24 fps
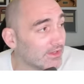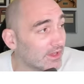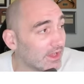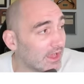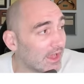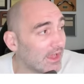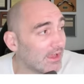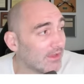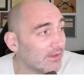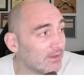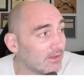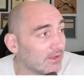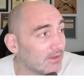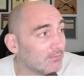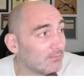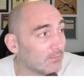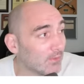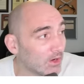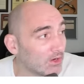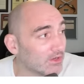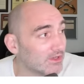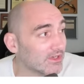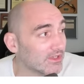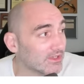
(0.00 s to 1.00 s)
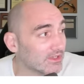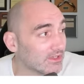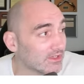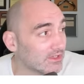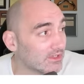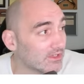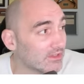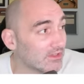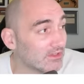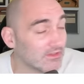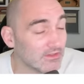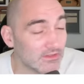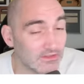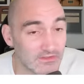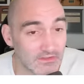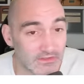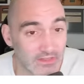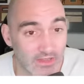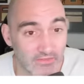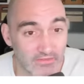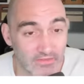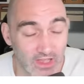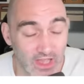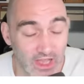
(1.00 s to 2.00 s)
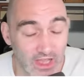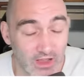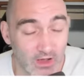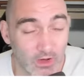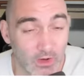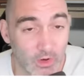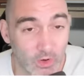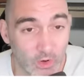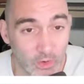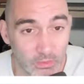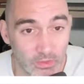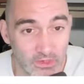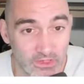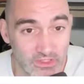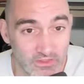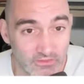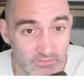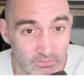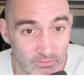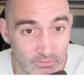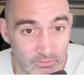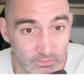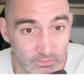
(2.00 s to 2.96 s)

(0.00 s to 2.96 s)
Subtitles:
at marketing. They've got a whole bunch of